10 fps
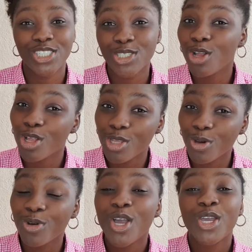you do not
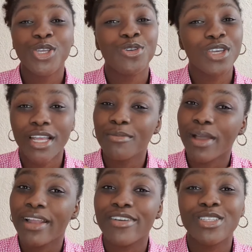know, you can
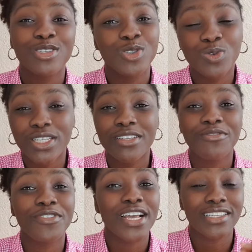migrate to Sweden
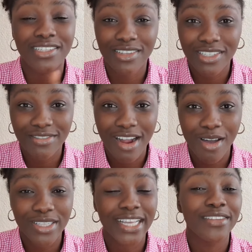via study
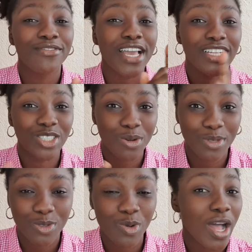route and via job
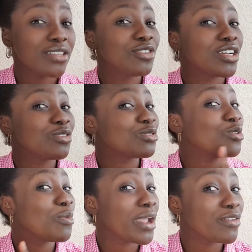as well. And you can
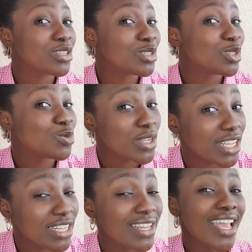also migrate to
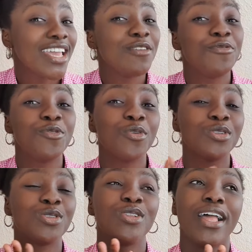Sweden if you
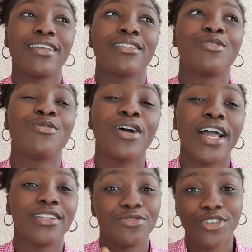want to like go
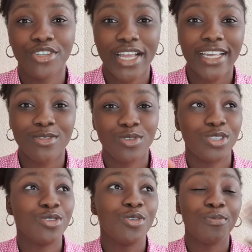and reunite with
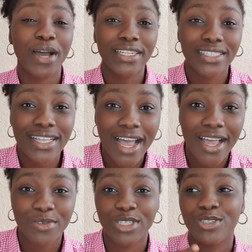your
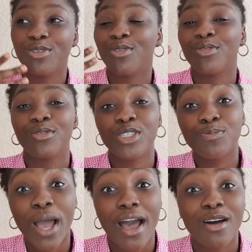partner, with your
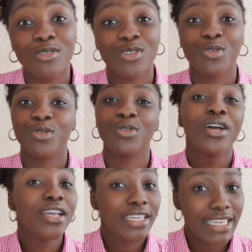spouse, or
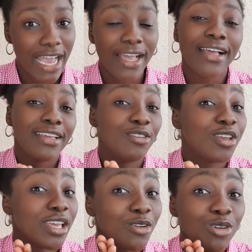yeah, you
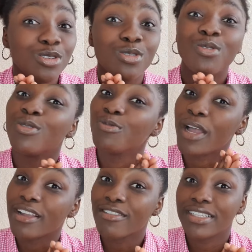can also
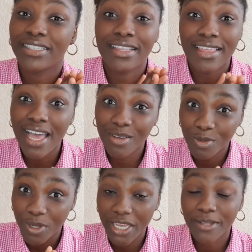migrate that
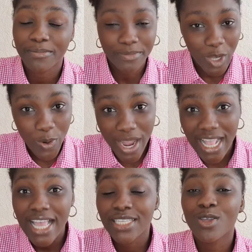way. All right,
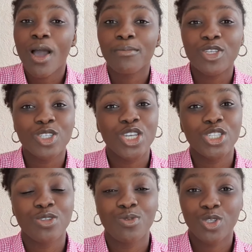so I'm just going
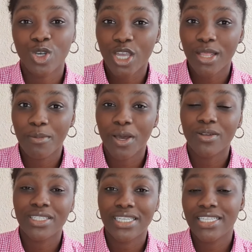to be talking
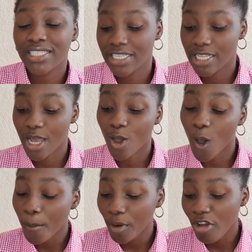about it in a
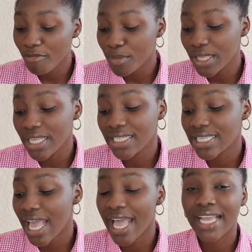couple of minutes,
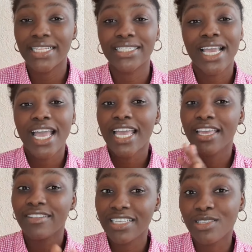and
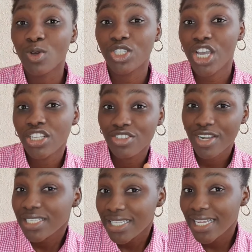if this is what you're
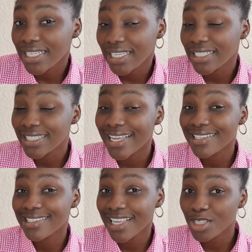interested in, then
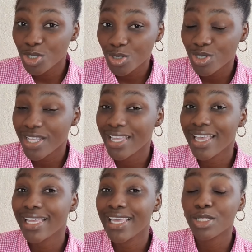stay tuned so that you
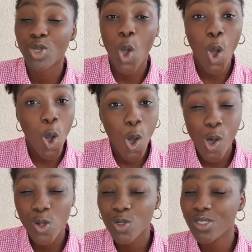can get
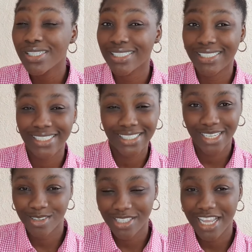all the
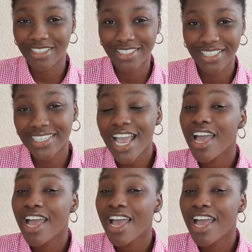details that you need